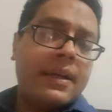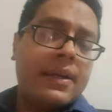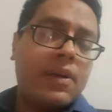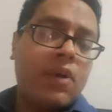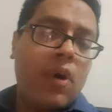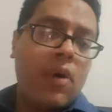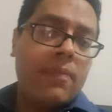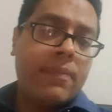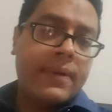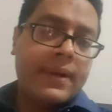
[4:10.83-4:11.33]

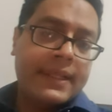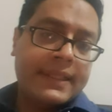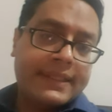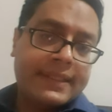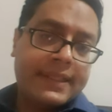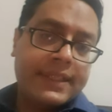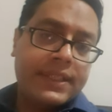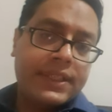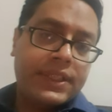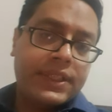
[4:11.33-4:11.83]
Copper
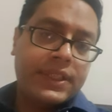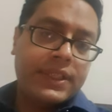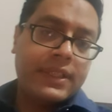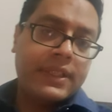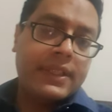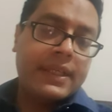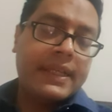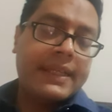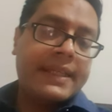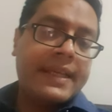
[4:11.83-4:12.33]
excretion
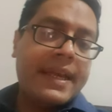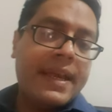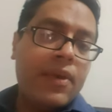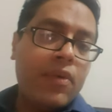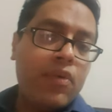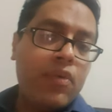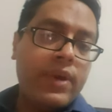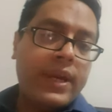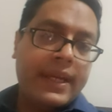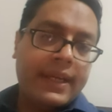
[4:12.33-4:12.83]
in the
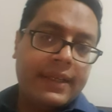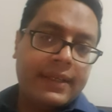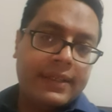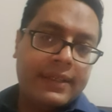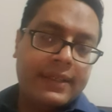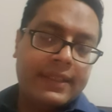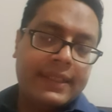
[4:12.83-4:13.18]
urine